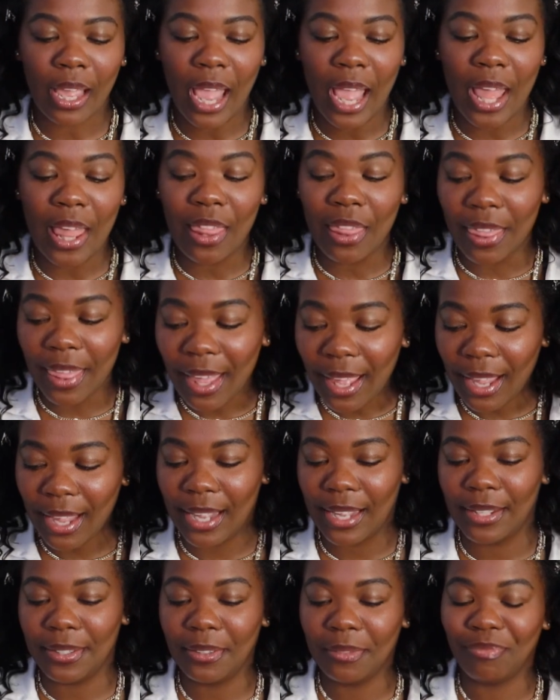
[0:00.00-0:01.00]
And
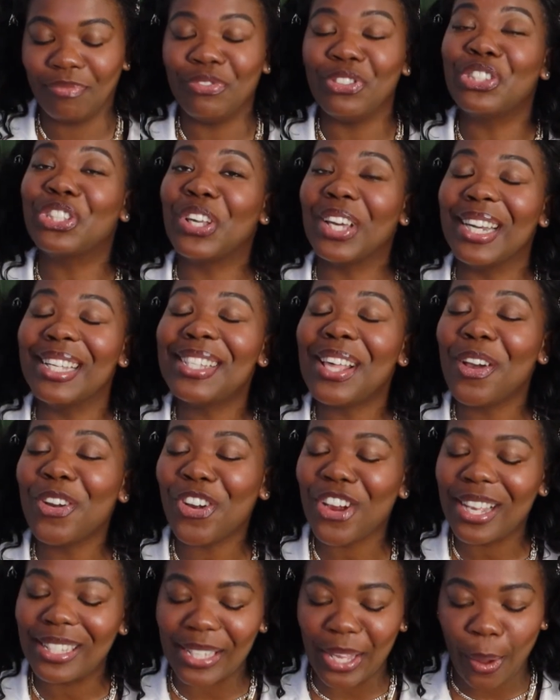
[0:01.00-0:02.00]
then, it's gonna sound
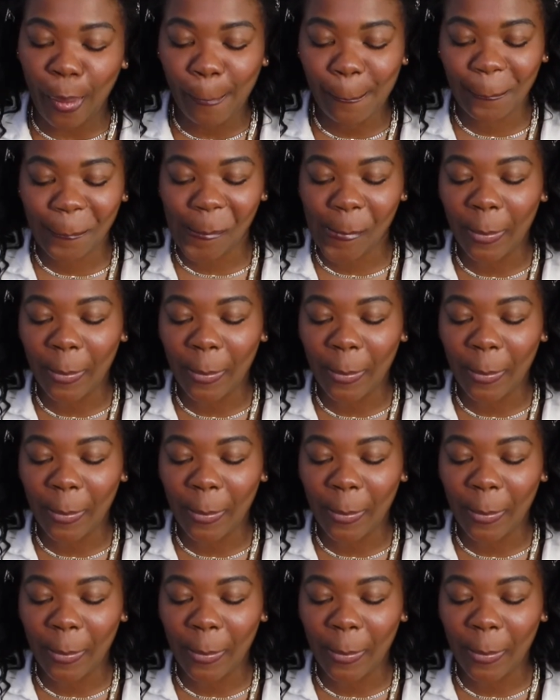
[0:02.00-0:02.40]
crazy,